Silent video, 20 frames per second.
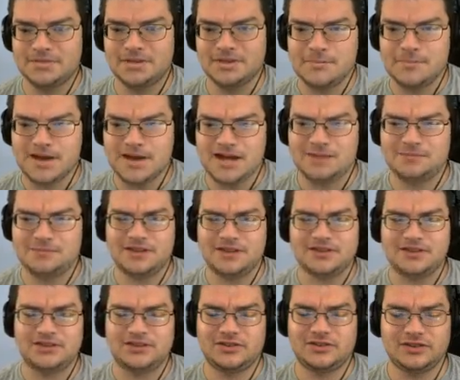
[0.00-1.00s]
map
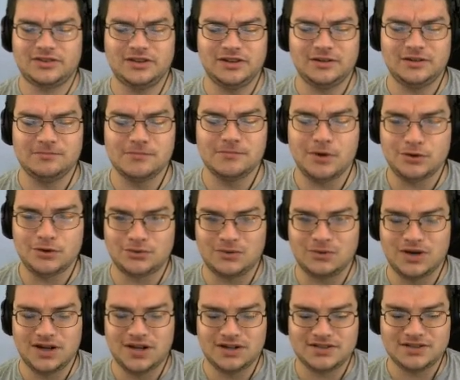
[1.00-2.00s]
that's in Most
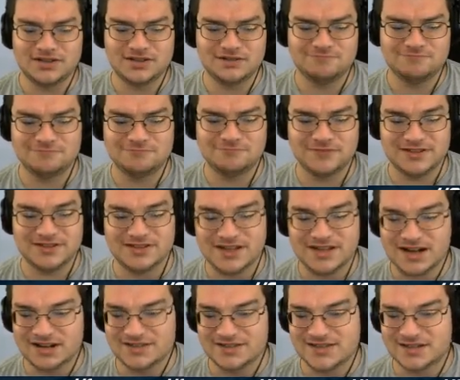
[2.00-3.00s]
Wanted is
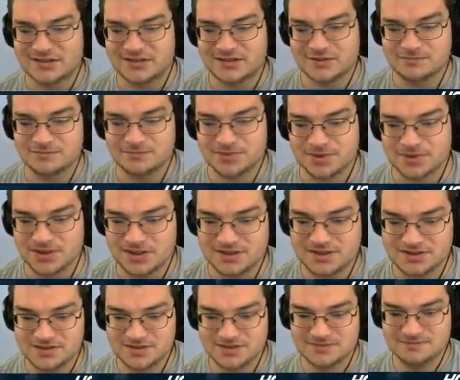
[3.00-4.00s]
not exactly
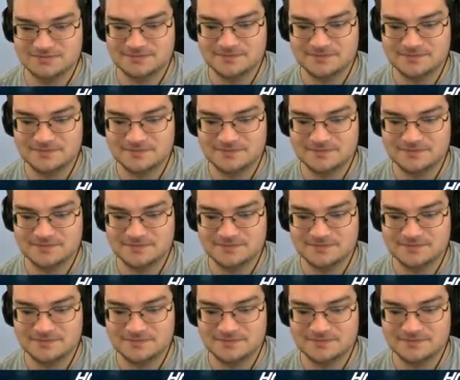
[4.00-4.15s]
complete.